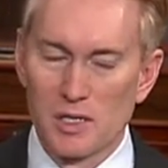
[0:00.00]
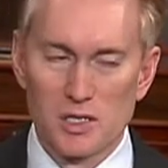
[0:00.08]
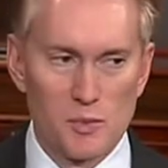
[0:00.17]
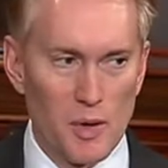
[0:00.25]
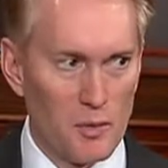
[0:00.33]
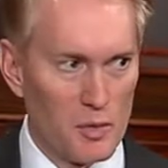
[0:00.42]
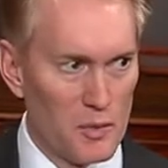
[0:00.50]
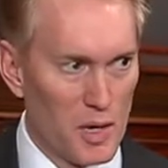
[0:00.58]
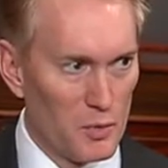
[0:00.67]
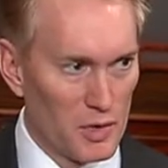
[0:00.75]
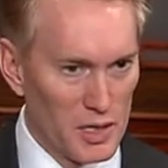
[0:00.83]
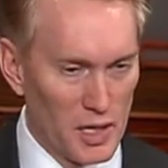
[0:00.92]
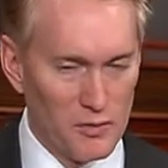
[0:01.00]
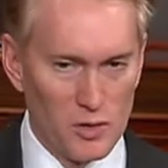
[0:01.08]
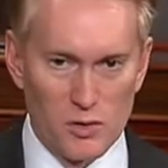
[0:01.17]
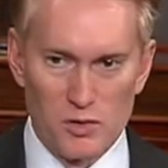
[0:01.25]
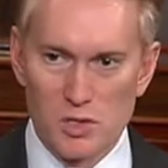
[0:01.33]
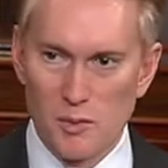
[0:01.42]
to be able to meet with
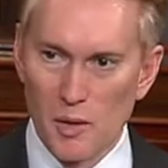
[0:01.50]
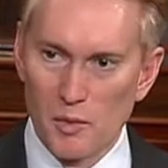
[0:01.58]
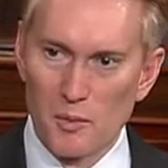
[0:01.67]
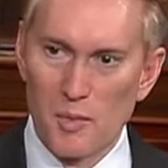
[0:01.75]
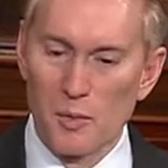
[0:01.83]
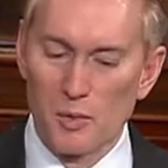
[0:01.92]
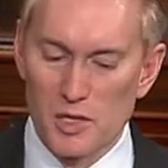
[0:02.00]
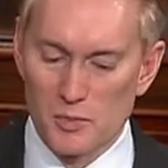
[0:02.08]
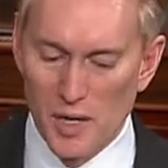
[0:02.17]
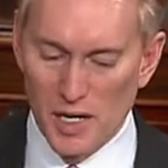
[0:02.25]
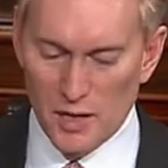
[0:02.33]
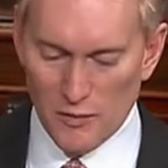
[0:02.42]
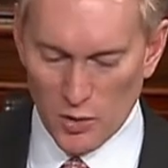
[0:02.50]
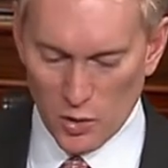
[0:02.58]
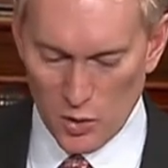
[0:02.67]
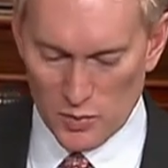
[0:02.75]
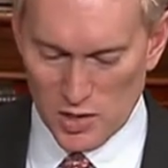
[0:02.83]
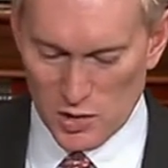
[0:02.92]
governors, to be able to meet with as many different
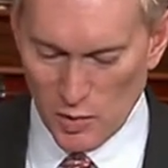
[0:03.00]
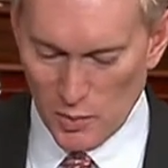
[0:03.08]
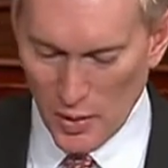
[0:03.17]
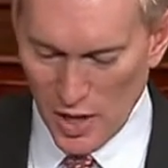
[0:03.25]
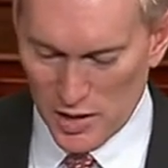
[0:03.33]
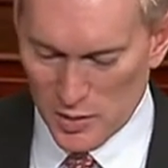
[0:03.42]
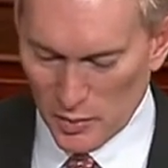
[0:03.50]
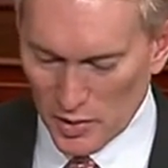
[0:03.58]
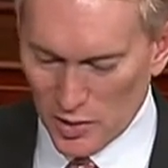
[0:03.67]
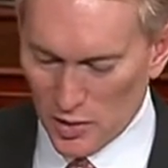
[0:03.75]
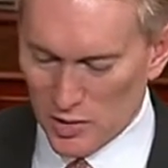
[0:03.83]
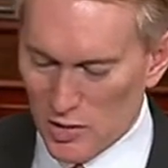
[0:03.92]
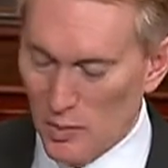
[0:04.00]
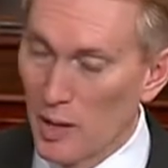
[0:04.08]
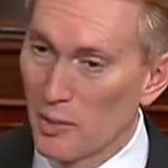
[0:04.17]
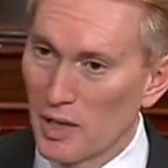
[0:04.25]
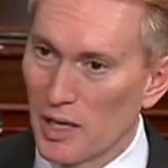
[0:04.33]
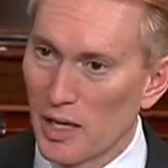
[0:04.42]
groups as we possibly could to be
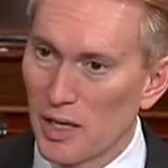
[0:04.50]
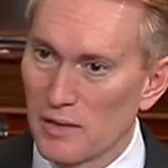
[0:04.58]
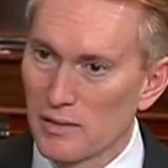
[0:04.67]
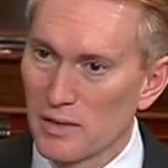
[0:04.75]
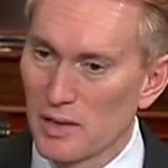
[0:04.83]
able to get it.